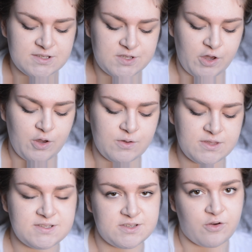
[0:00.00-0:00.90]
so
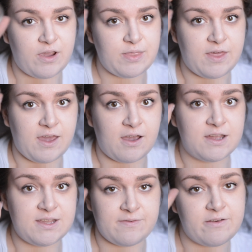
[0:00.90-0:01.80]
this is a great thing. I
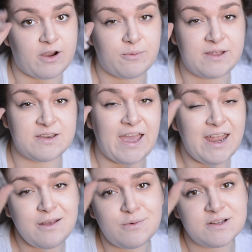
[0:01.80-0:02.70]
definitely recommend
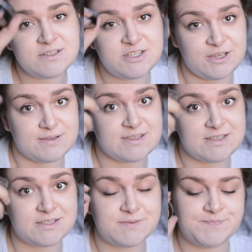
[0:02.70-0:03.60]
anyone to use
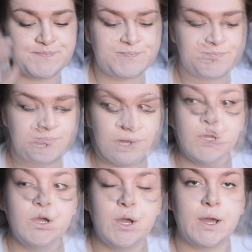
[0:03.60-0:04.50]
this.
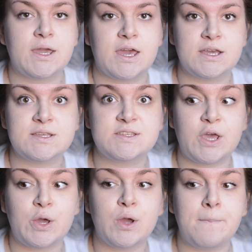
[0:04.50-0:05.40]
Okay,
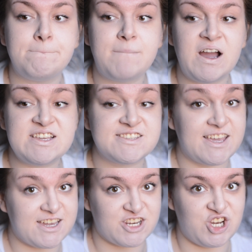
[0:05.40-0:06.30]
so my
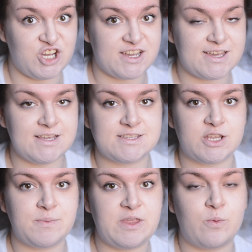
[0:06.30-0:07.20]
second look is going
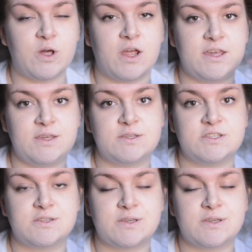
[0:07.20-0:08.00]
to be the one I used